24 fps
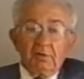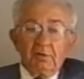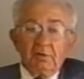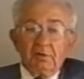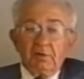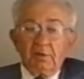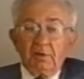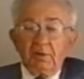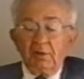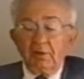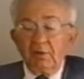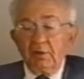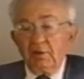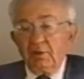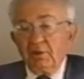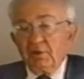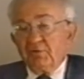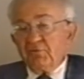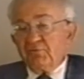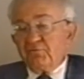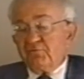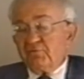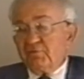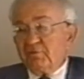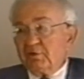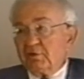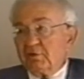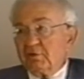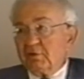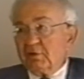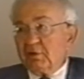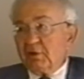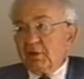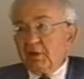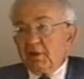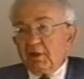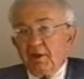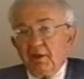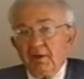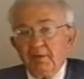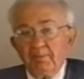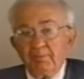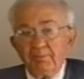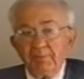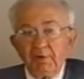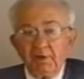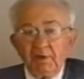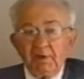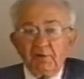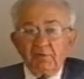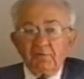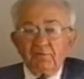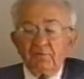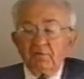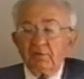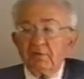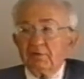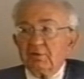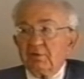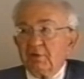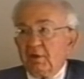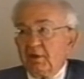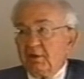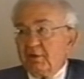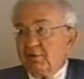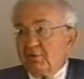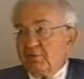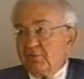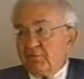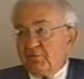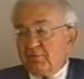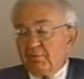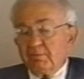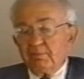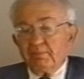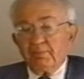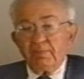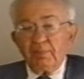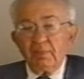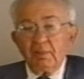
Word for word: the infinitely complex and tiresome